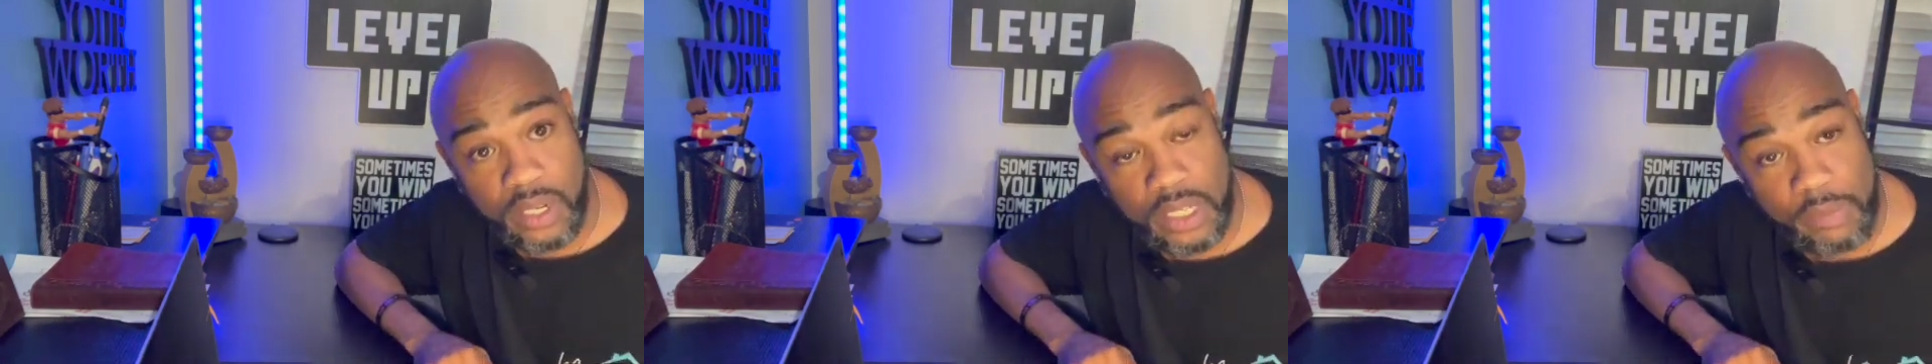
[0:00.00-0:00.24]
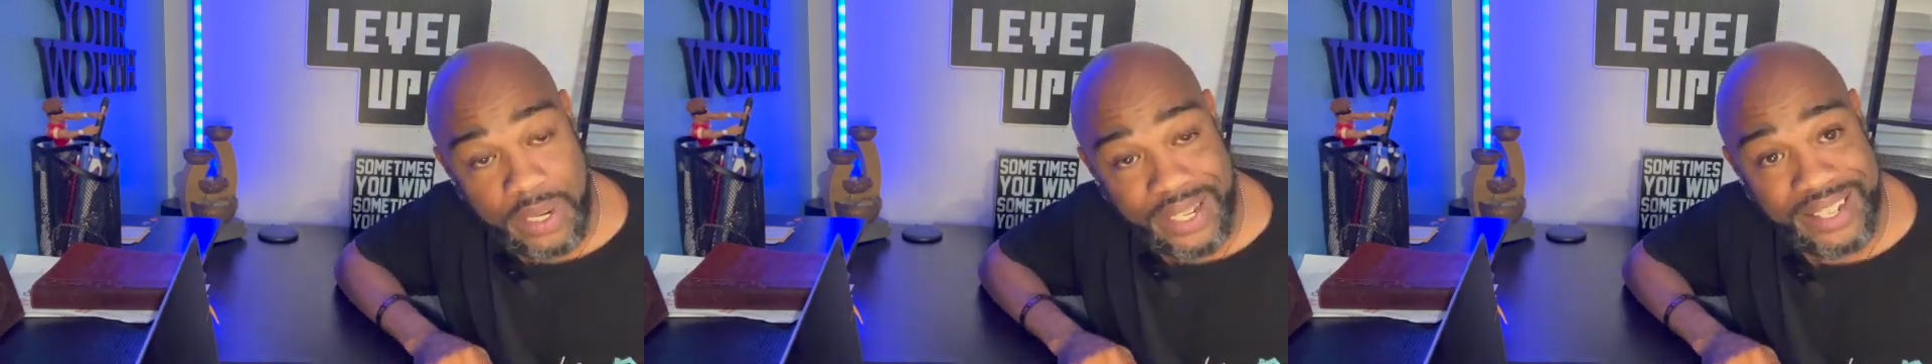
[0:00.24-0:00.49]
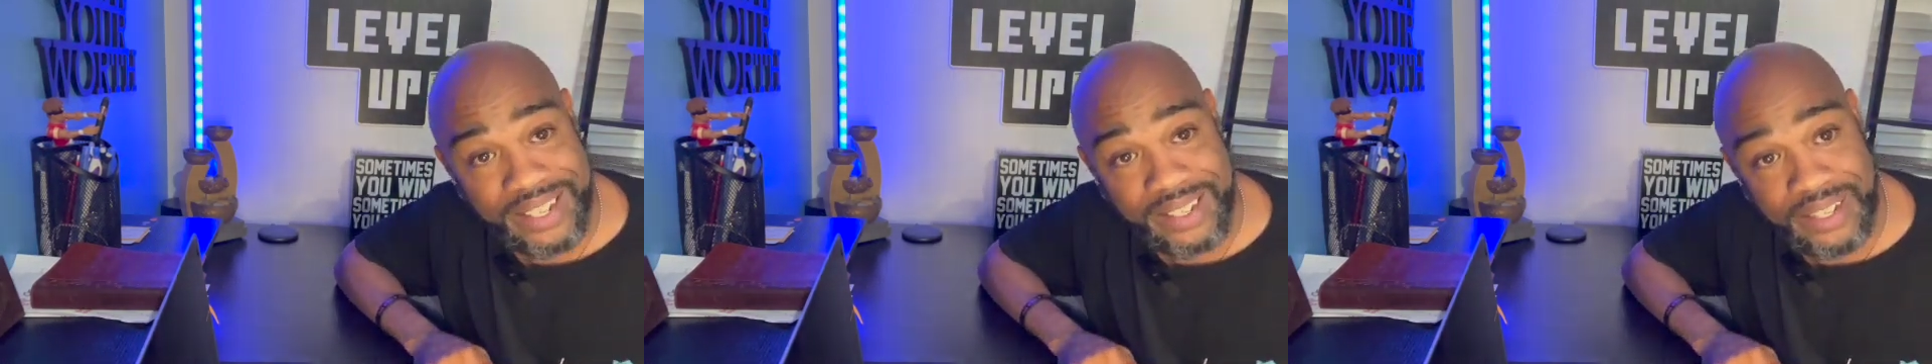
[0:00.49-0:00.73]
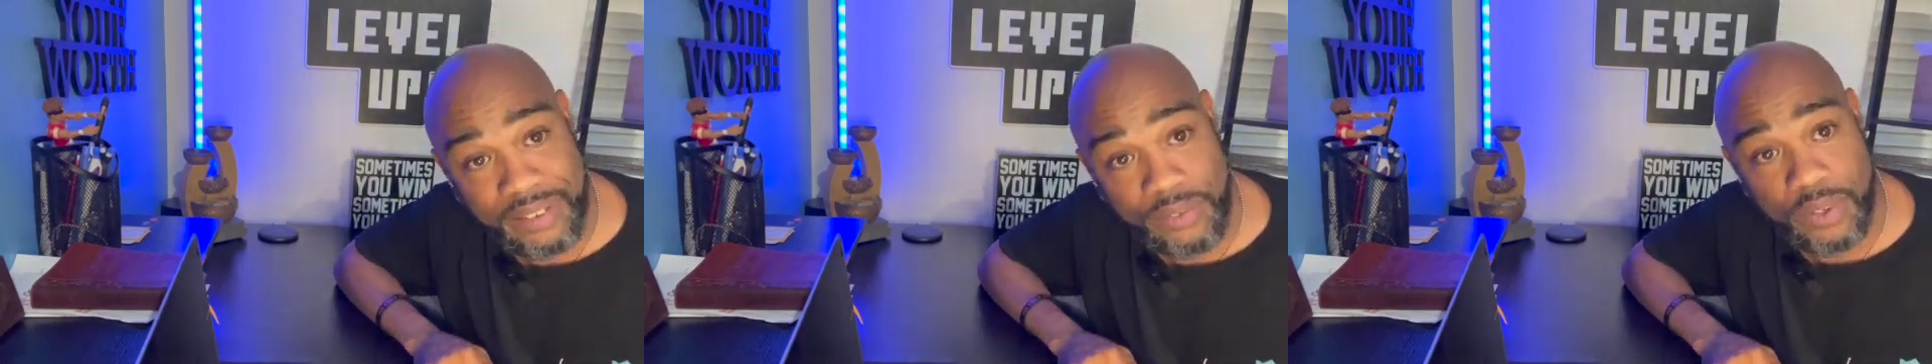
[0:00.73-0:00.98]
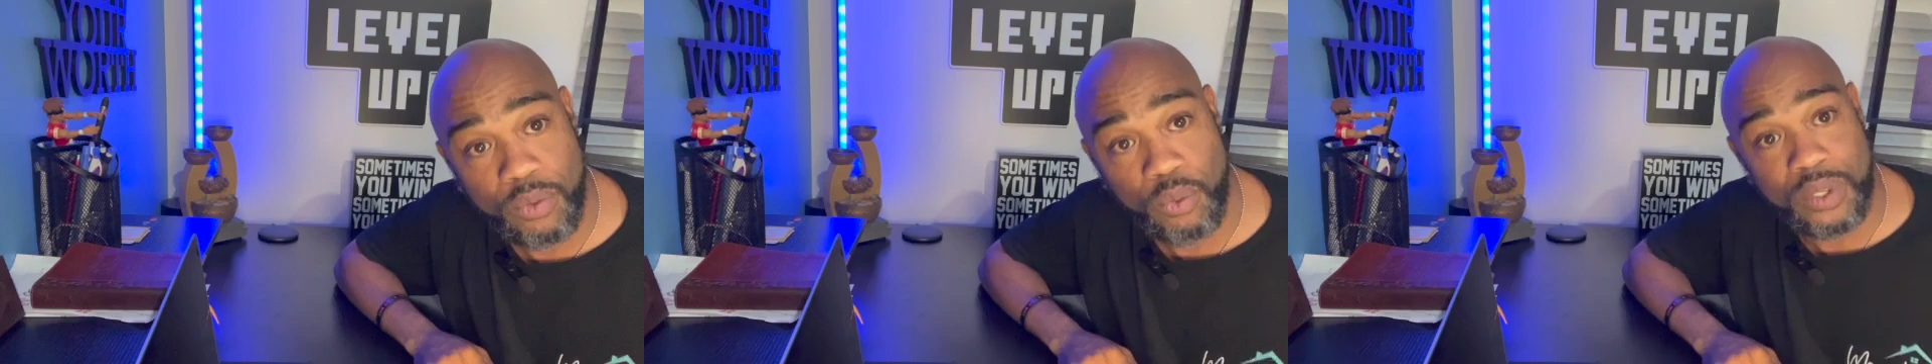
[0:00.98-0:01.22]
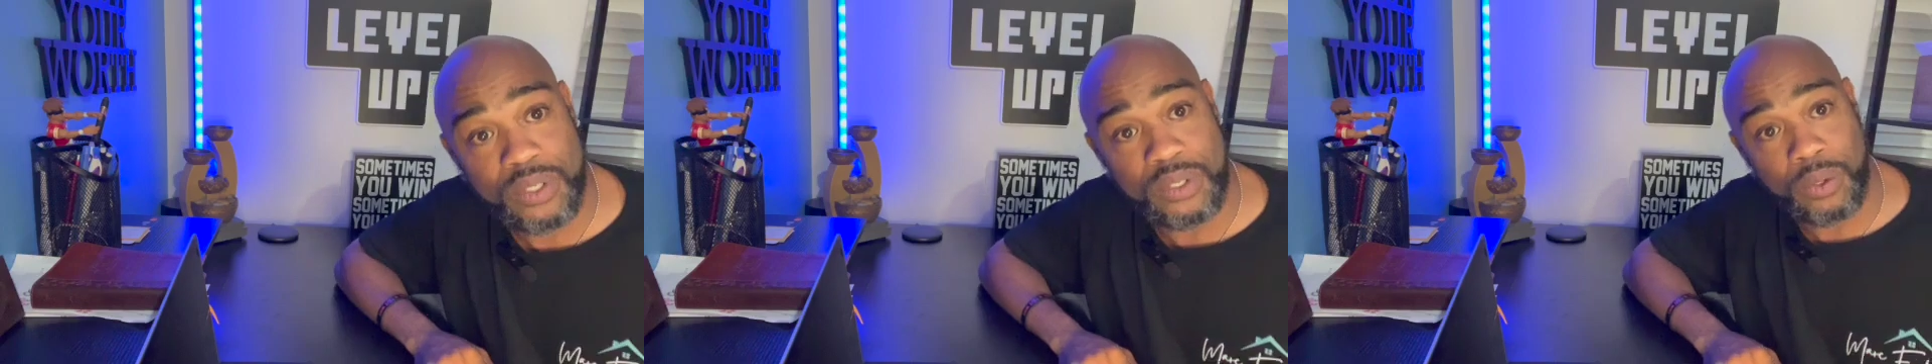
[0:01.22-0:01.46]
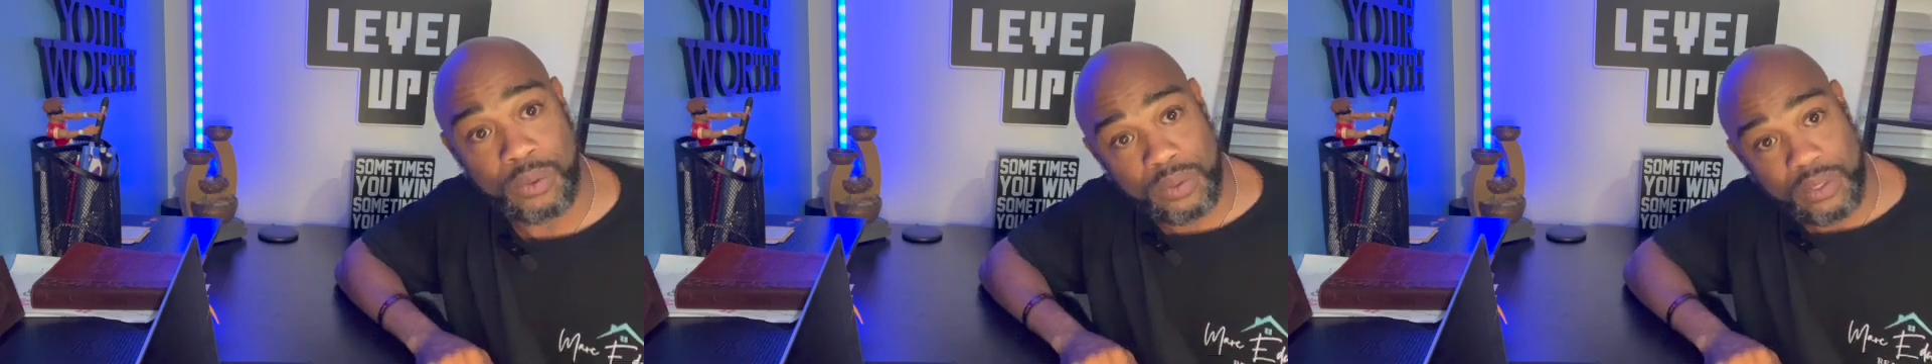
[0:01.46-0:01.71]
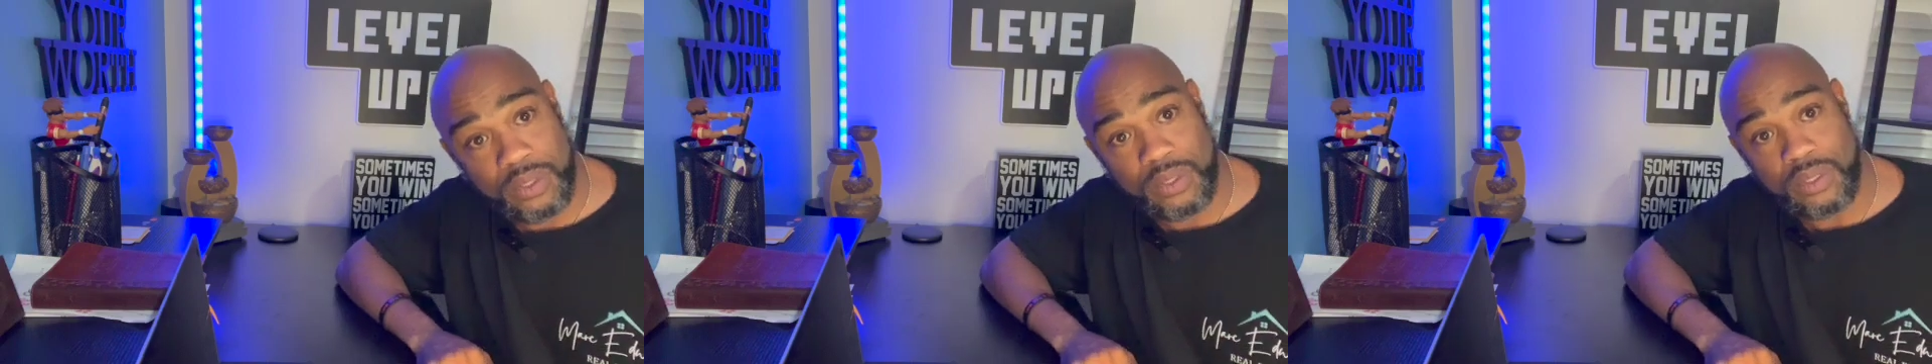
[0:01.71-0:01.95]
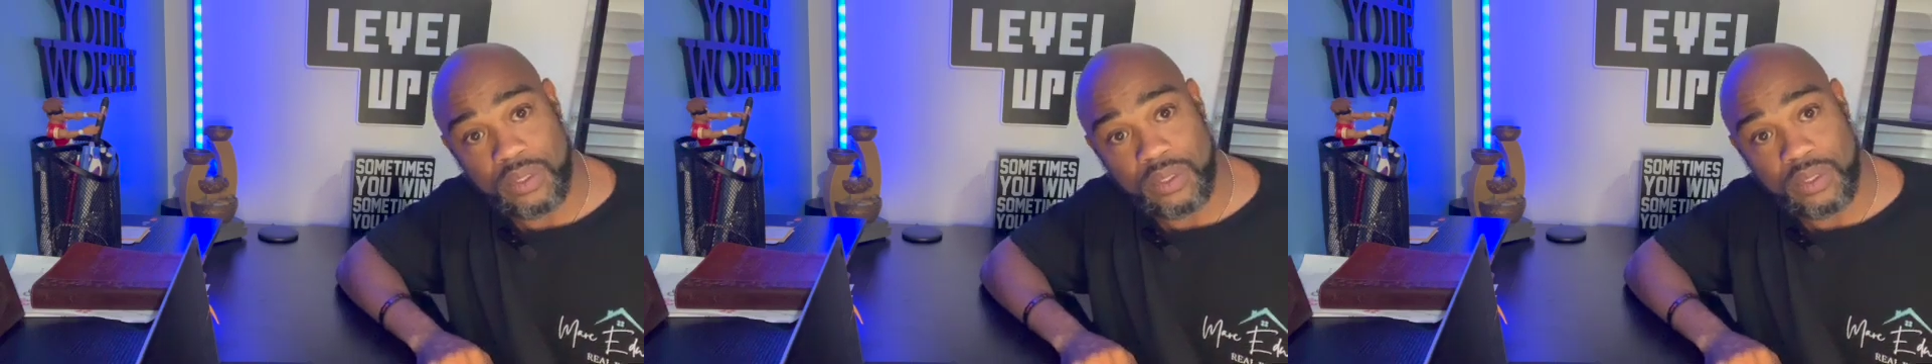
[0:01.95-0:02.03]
expecting different results.